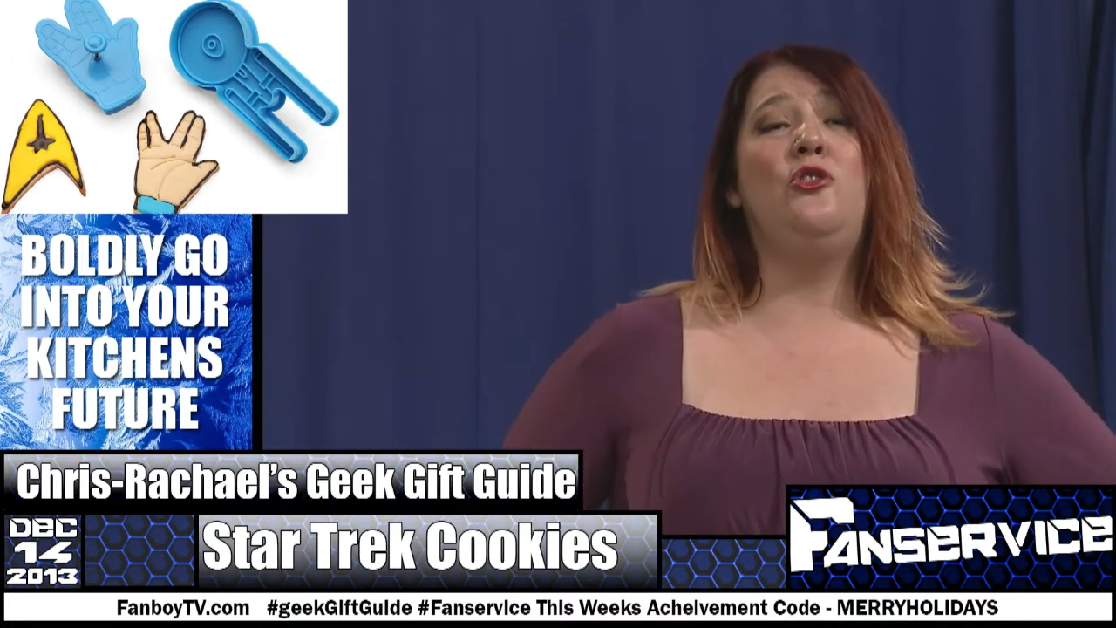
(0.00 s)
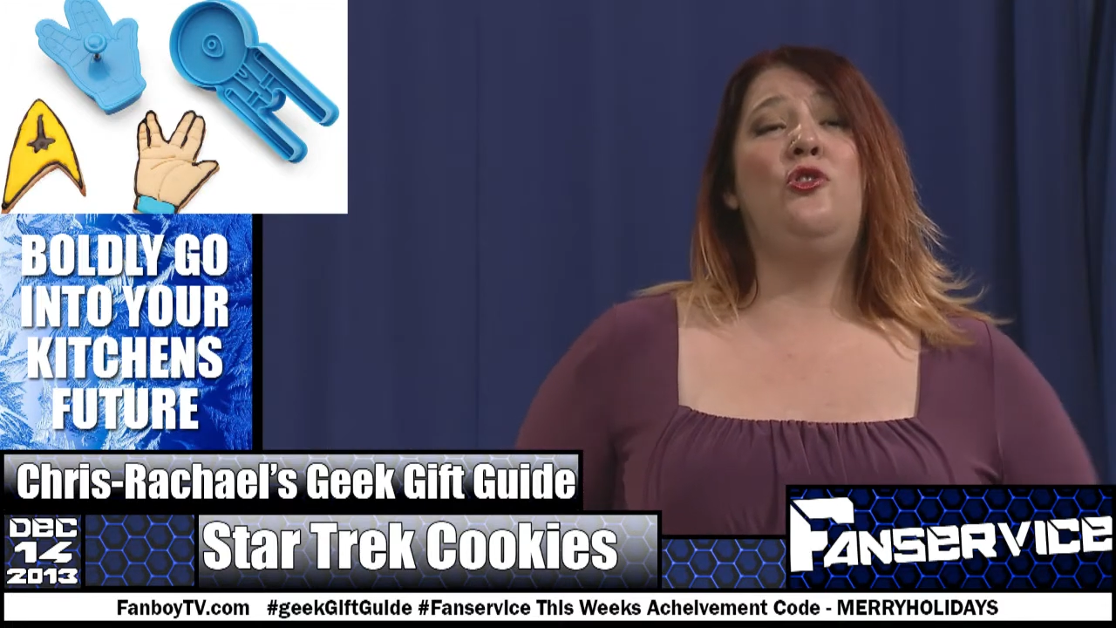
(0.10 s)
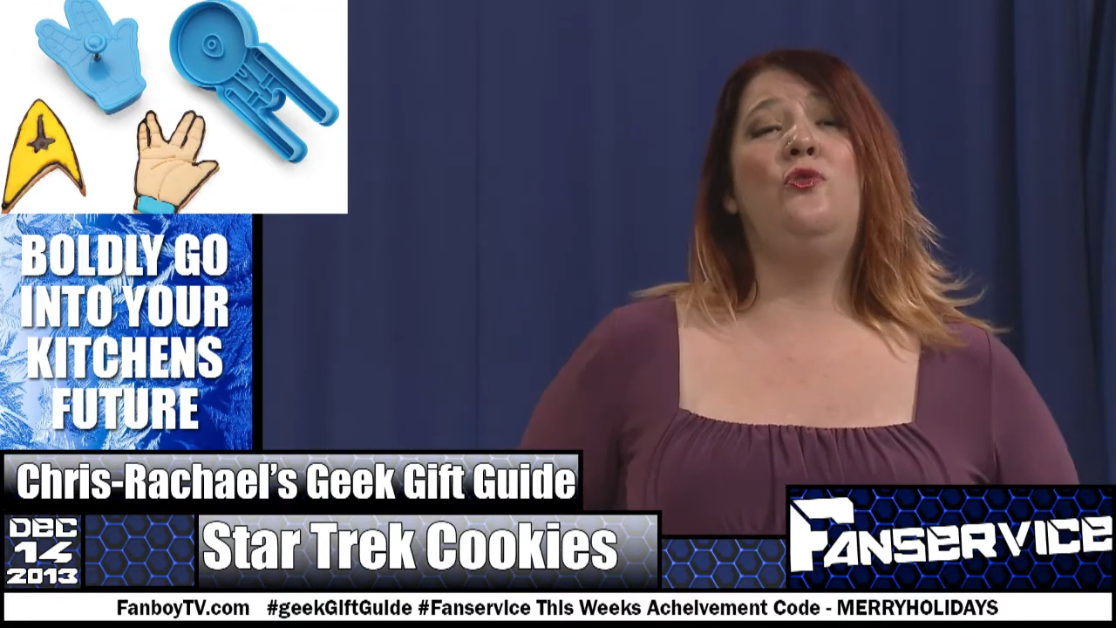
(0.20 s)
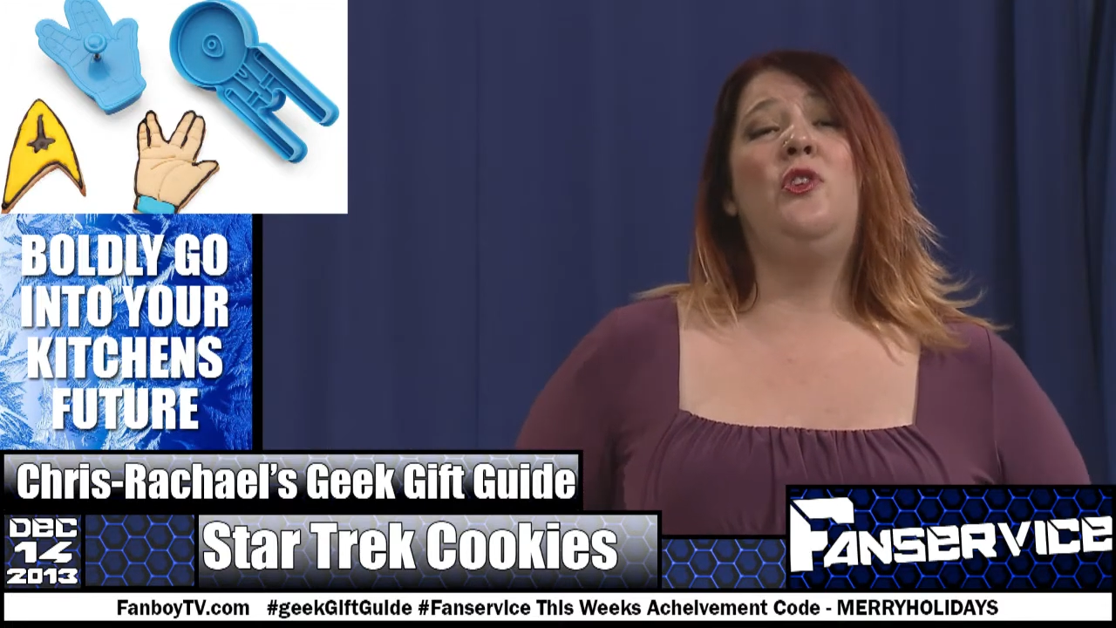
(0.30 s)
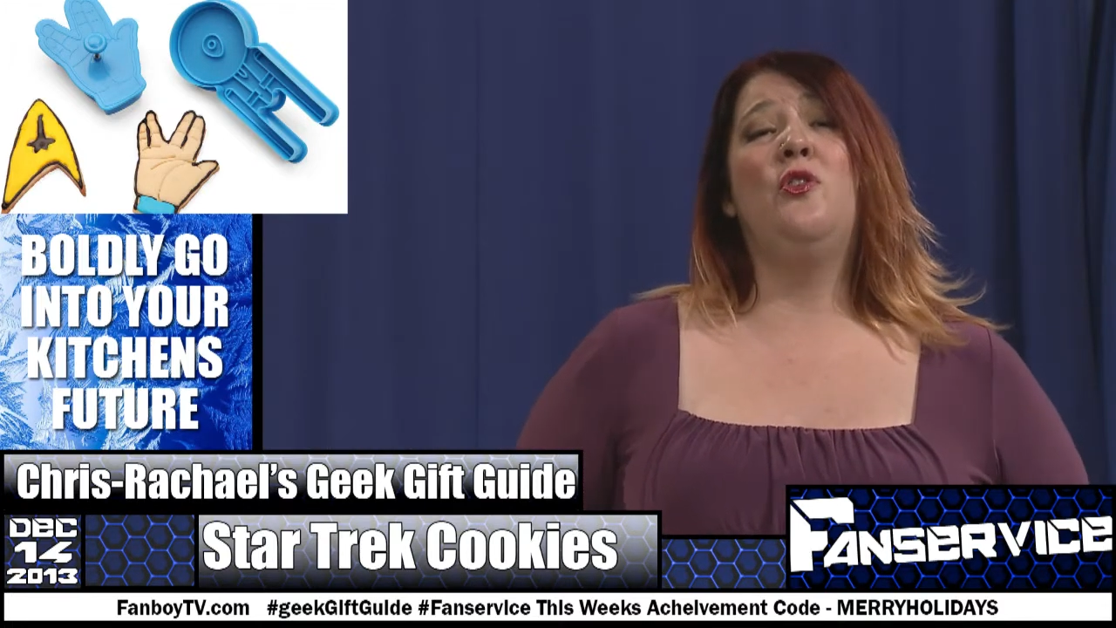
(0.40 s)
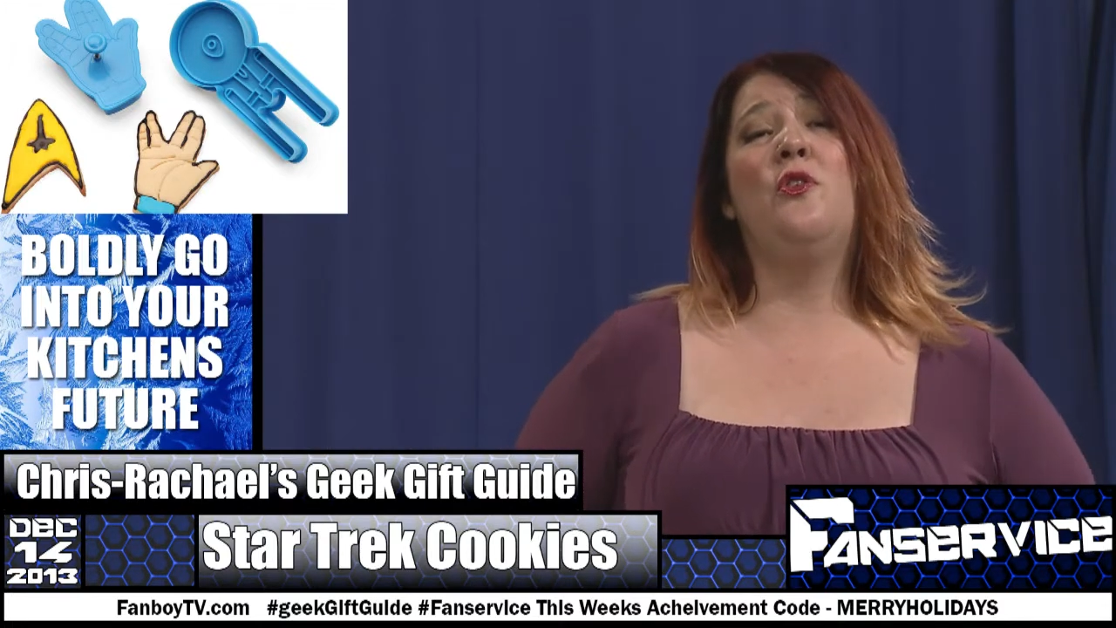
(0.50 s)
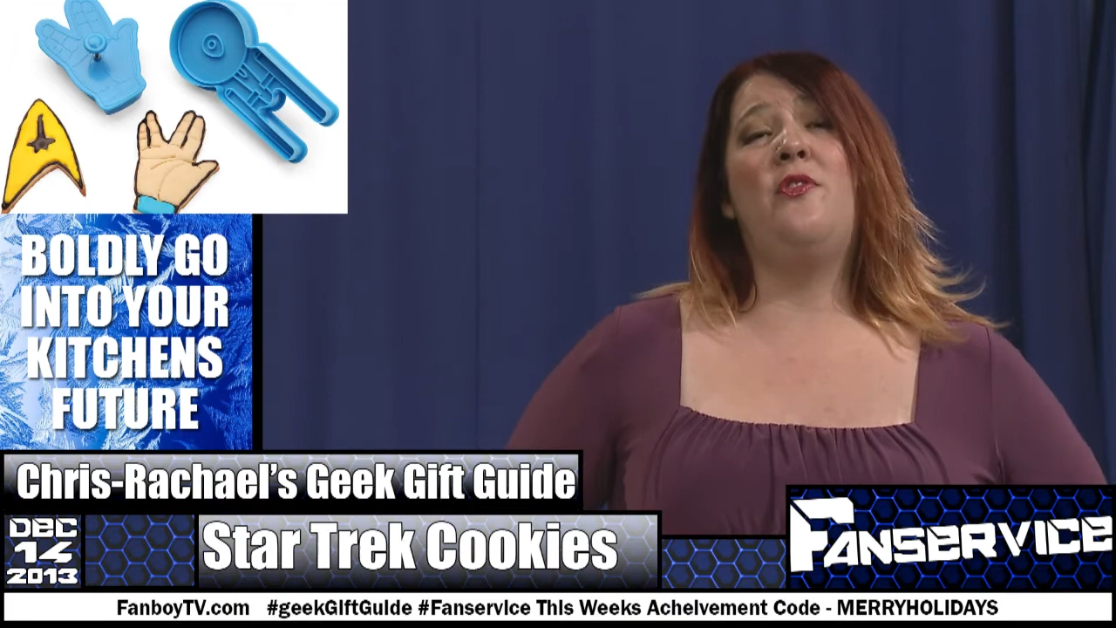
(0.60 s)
to your